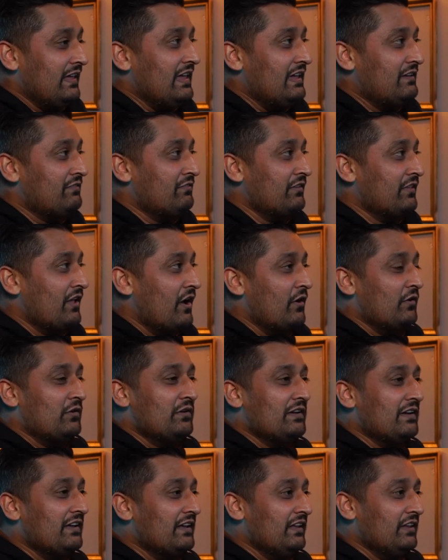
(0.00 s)
even though
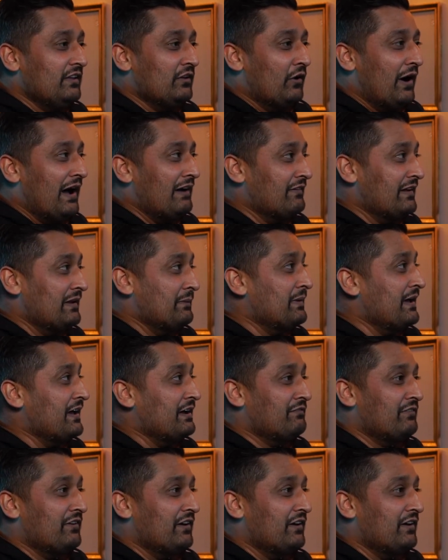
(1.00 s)
you're having a bit of